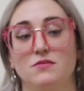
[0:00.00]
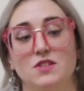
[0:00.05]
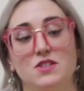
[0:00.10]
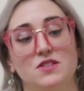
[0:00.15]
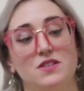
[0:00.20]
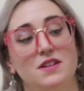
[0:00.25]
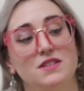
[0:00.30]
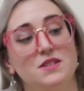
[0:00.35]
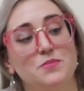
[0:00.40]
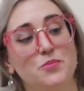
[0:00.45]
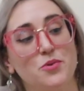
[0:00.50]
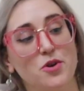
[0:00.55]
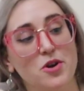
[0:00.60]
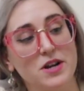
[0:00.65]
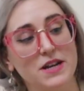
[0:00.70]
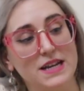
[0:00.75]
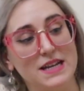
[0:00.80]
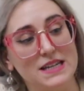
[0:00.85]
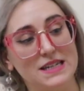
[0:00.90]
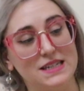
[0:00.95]
So that's a
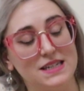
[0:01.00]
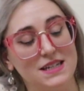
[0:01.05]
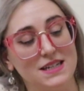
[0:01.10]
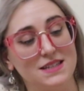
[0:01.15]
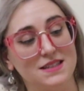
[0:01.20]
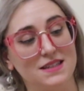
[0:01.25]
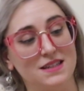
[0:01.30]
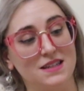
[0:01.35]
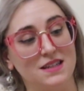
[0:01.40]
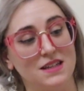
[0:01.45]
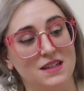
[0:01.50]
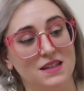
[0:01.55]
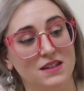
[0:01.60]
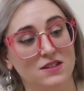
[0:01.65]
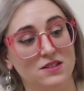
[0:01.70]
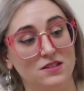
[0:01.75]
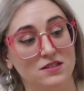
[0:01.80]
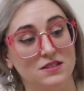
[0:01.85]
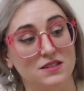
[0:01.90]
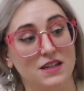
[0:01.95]
pretty decent
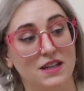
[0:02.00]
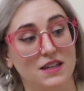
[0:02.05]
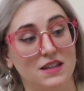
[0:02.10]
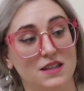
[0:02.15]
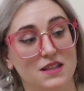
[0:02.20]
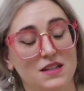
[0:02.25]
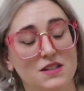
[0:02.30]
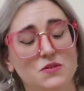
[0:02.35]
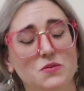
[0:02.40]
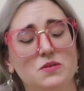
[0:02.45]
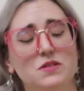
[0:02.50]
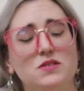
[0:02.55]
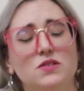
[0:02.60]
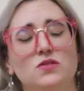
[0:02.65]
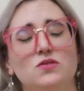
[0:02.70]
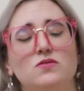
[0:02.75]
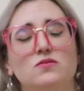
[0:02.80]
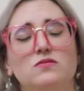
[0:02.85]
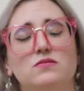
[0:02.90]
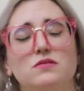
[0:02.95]
yield, and this was
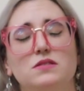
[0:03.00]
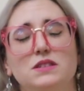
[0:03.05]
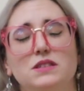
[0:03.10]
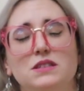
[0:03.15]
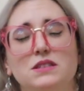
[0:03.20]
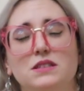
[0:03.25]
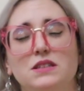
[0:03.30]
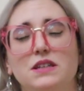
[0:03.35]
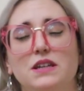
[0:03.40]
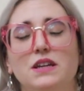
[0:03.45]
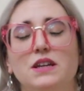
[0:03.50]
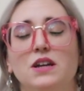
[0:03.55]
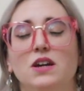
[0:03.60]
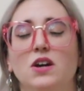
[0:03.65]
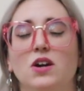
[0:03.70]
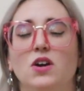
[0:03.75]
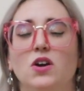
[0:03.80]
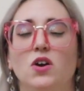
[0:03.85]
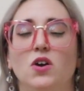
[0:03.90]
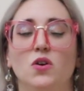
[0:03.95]
a really,
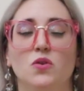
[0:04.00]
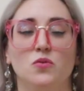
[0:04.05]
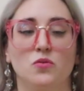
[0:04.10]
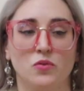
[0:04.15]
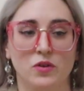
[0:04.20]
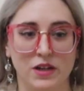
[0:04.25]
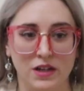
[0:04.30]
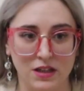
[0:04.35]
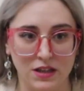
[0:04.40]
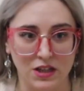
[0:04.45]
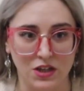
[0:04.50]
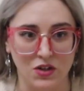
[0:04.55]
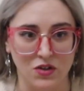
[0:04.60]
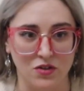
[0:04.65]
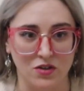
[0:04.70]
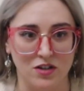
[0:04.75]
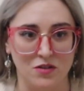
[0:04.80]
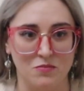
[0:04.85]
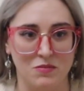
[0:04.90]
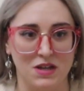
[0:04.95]
really
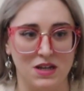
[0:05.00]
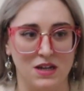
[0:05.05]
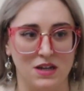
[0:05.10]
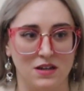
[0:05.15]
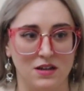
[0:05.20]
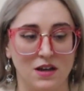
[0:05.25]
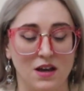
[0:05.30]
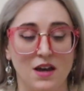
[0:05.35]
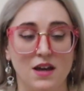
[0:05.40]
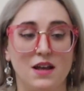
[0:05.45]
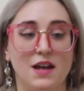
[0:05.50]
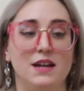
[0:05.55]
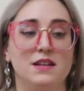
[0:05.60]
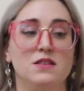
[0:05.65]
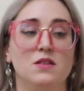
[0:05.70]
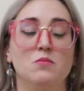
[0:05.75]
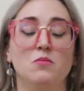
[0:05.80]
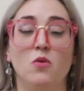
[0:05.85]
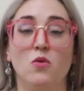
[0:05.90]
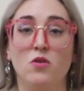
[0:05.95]
good mead.
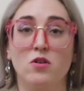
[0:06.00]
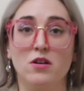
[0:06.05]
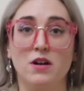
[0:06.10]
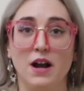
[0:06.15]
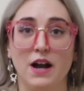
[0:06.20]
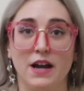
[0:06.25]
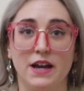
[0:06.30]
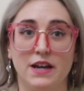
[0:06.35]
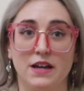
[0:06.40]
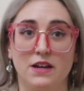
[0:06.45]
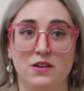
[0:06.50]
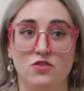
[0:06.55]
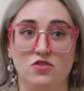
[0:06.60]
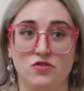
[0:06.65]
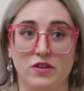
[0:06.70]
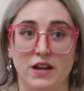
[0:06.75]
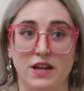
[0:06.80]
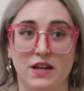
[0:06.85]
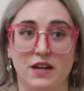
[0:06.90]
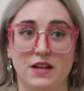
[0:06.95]
And the more I
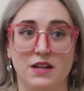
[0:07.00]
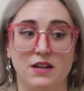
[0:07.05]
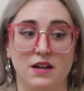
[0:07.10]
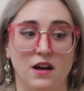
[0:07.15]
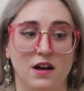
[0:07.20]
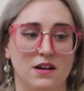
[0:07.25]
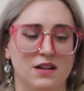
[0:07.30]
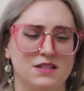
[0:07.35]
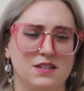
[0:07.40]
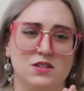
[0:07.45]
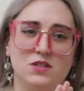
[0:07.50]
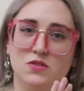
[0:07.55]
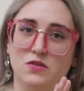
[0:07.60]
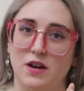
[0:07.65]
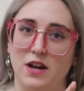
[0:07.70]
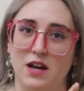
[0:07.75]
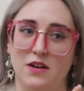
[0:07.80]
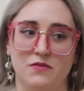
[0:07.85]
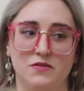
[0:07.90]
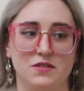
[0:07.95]
drank it, because I do
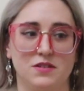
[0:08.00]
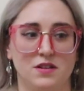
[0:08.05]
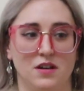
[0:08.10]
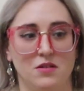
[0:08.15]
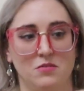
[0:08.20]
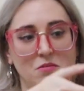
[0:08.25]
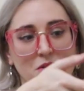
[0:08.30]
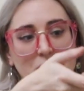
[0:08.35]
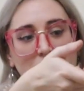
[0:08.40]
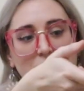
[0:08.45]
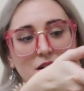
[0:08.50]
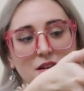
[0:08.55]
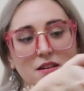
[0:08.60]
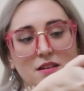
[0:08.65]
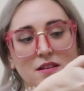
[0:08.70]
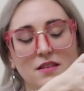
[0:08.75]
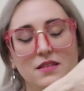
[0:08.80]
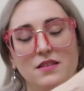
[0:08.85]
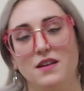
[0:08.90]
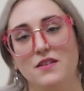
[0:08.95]
have some
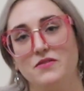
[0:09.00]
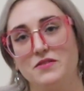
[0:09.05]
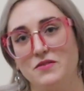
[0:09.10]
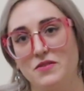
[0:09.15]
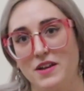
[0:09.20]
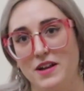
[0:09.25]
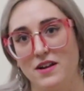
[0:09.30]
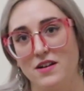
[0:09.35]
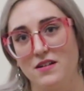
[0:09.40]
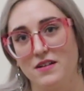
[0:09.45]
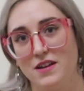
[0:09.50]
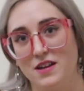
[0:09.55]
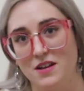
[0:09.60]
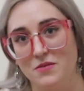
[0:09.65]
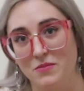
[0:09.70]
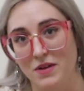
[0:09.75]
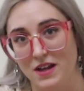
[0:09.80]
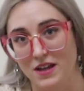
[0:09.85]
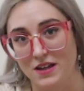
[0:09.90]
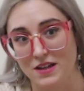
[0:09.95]
left there in
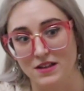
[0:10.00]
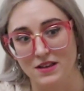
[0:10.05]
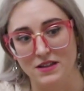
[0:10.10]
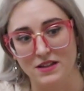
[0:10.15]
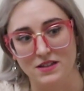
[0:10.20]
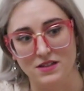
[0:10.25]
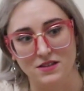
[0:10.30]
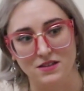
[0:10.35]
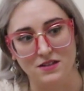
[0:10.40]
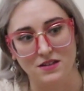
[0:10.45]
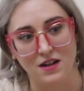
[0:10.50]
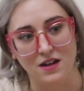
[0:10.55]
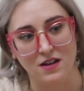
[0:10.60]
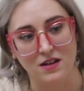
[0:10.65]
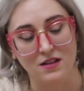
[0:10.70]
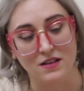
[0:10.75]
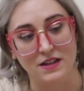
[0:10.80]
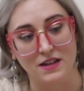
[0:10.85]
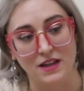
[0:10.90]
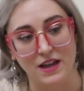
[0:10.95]
my little
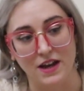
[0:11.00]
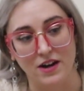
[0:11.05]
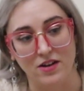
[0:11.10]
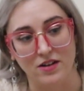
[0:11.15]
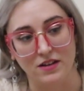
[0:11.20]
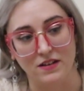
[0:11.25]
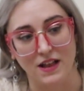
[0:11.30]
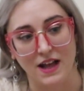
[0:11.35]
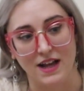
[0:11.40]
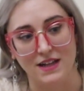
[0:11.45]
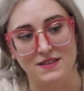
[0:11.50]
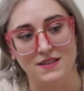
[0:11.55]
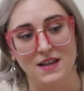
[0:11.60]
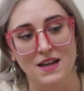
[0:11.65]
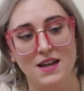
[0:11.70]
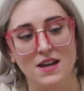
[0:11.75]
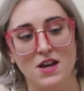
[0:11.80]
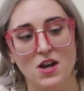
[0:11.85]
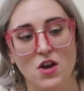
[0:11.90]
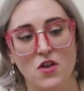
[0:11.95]
Glencairn glass,
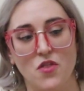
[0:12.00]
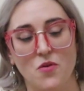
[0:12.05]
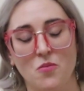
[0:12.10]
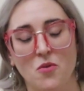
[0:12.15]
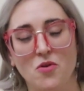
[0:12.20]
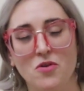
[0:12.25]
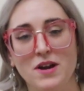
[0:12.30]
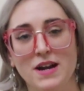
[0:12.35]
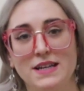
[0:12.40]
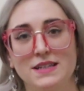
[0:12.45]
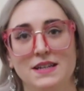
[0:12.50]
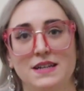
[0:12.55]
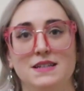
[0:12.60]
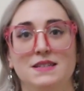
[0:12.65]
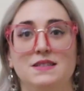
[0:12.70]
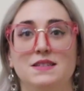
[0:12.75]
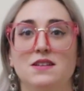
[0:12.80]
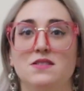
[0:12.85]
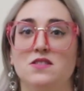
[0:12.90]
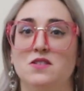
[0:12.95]
the more I
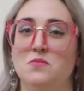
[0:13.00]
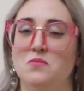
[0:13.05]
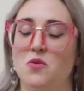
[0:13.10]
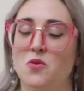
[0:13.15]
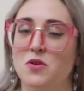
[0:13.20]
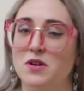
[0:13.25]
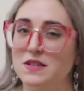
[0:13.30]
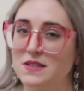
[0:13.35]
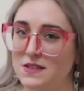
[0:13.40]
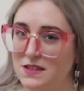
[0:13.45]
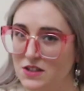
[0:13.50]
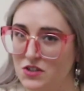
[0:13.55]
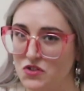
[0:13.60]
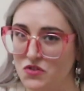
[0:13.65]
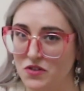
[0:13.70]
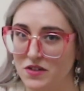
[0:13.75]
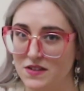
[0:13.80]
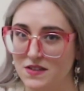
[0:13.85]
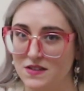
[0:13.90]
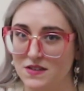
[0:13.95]
taste it, the more
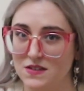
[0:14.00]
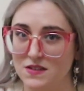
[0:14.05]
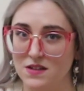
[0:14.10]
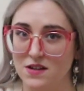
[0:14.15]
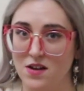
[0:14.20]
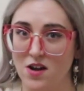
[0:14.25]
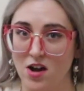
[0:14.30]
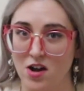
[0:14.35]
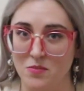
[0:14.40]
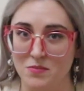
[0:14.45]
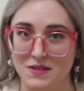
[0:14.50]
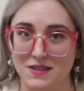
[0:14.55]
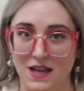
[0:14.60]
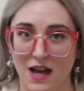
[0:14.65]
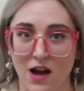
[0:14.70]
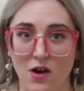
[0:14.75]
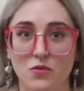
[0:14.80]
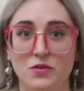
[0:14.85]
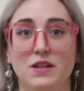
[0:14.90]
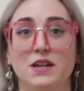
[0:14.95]
citrus comes
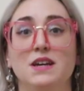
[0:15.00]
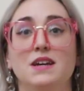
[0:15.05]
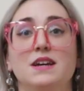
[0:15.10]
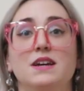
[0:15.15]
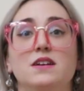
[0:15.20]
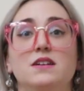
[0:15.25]
out.